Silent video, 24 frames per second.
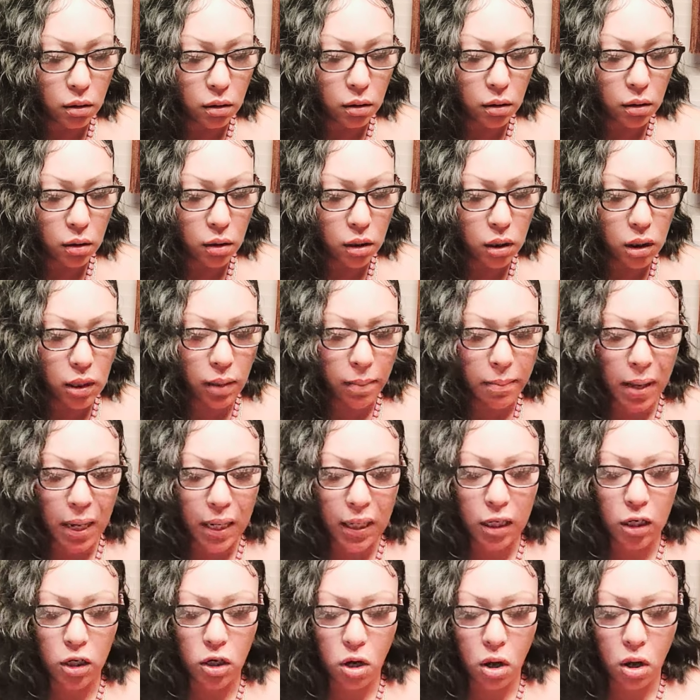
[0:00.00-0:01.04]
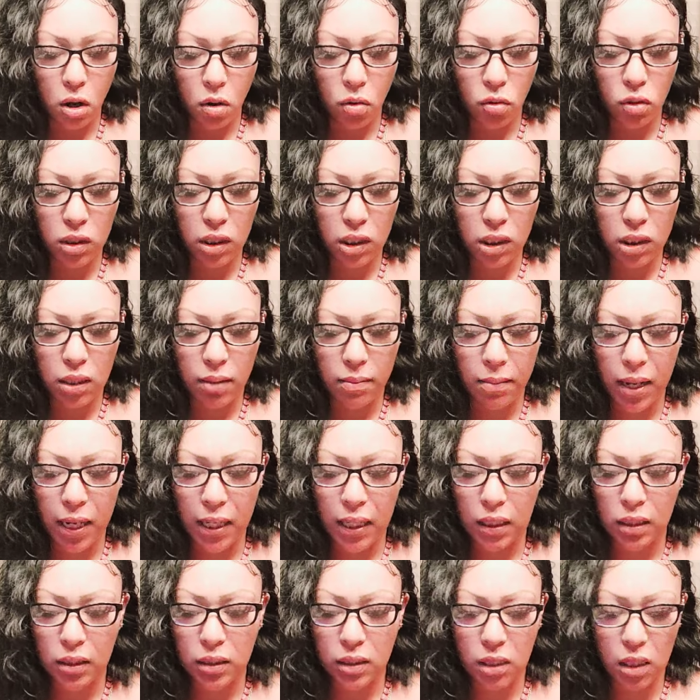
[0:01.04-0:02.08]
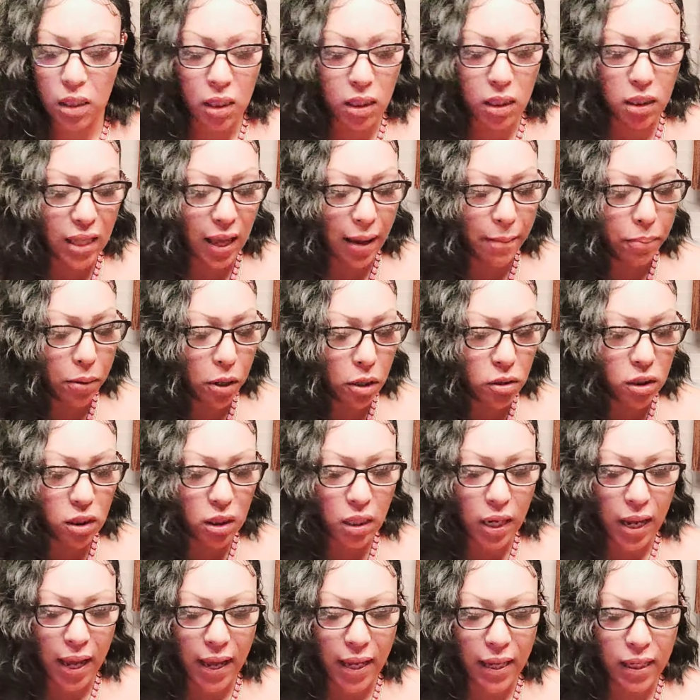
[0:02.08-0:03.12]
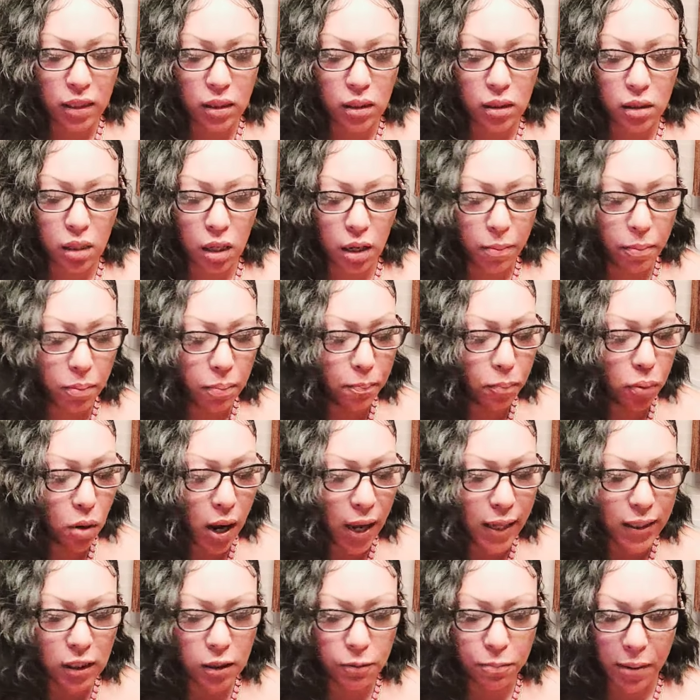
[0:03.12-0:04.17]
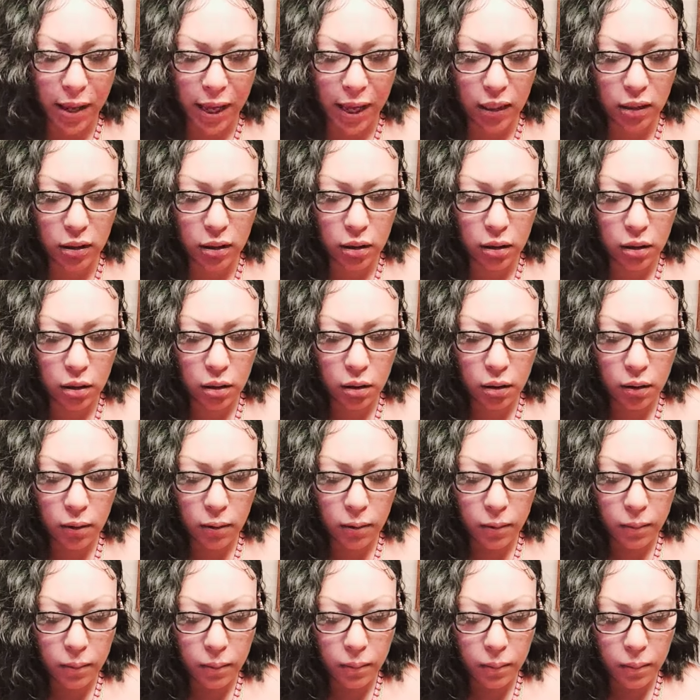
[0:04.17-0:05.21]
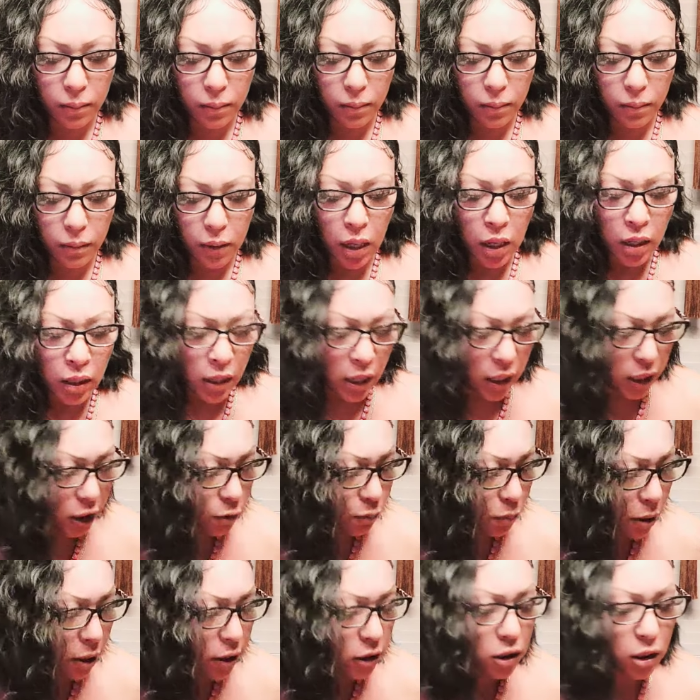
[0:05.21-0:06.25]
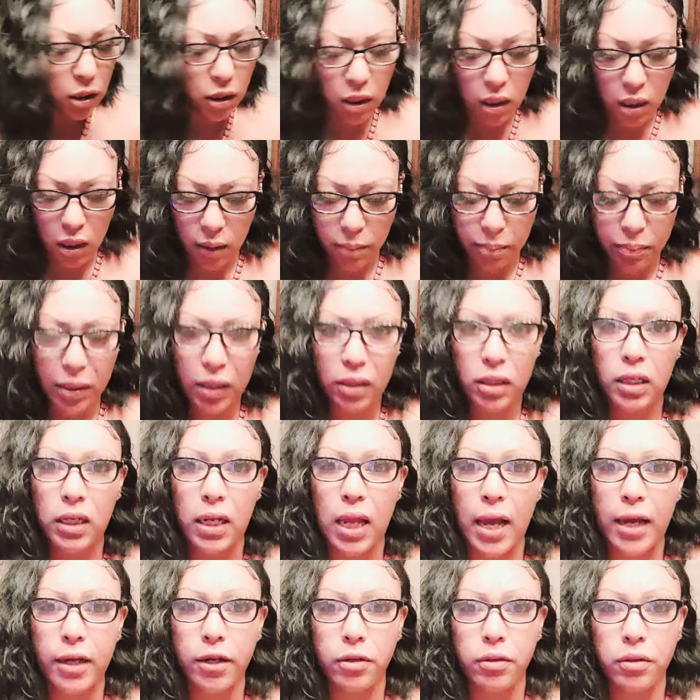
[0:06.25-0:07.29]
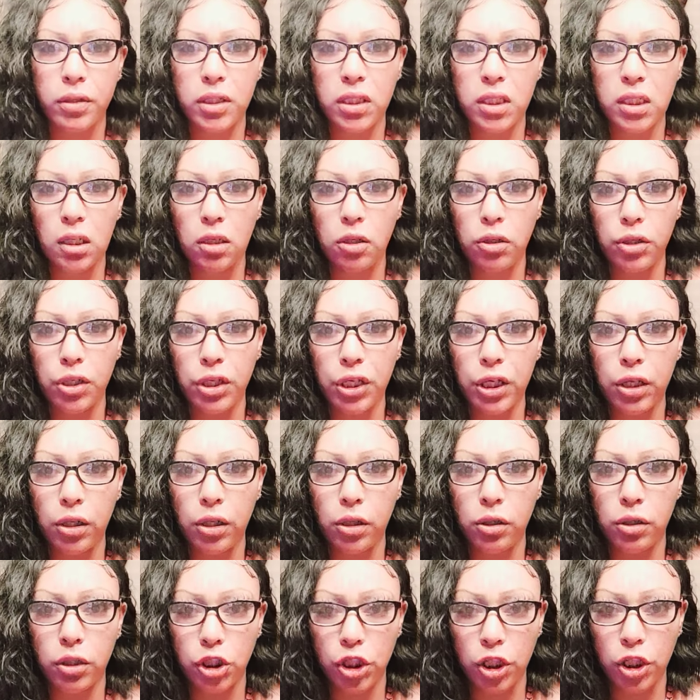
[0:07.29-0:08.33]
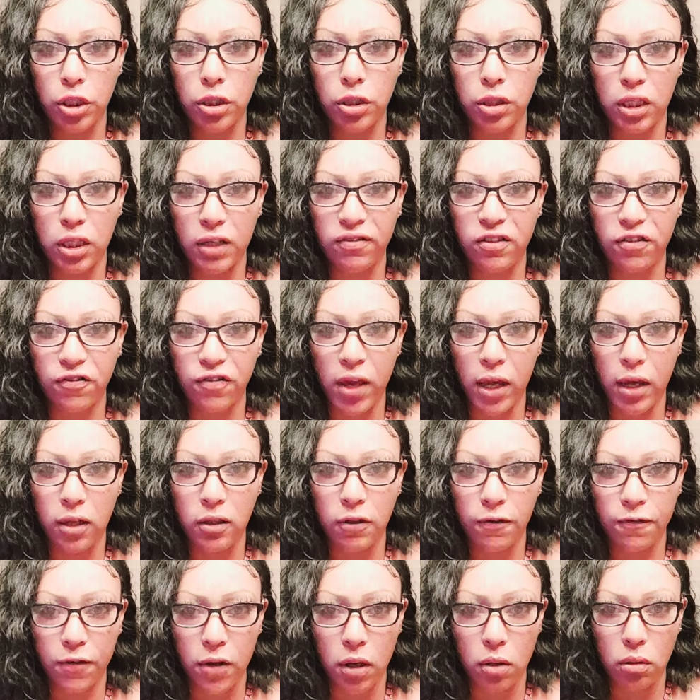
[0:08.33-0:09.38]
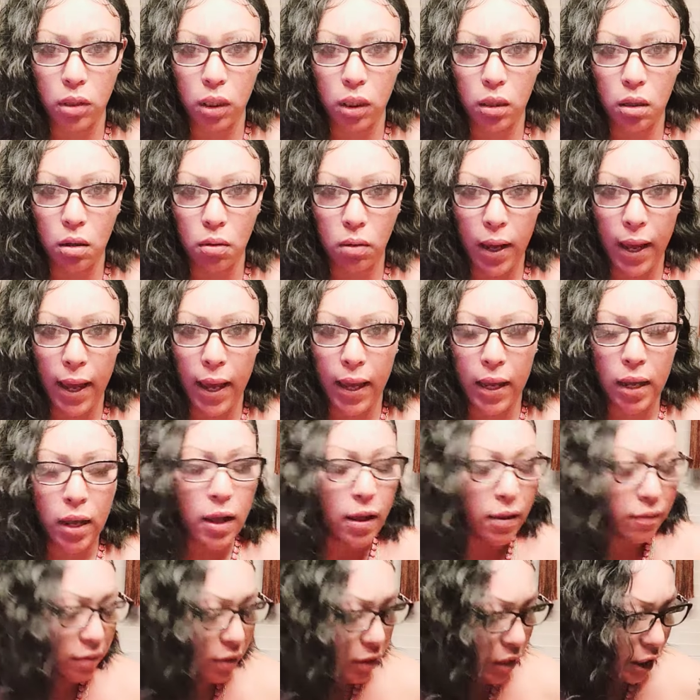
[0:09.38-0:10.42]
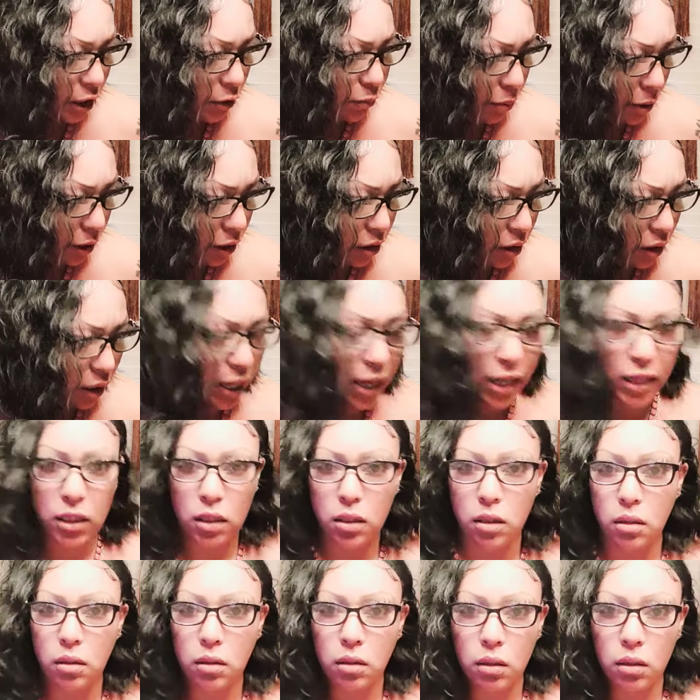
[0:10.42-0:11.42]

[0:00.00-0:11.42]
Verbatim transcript: Somebody knows that somebody sees that person as a prospect. Now, this person could be the liar, the stealer, the killer, the cheater, the thief, the fake, the phony, okay? That this person has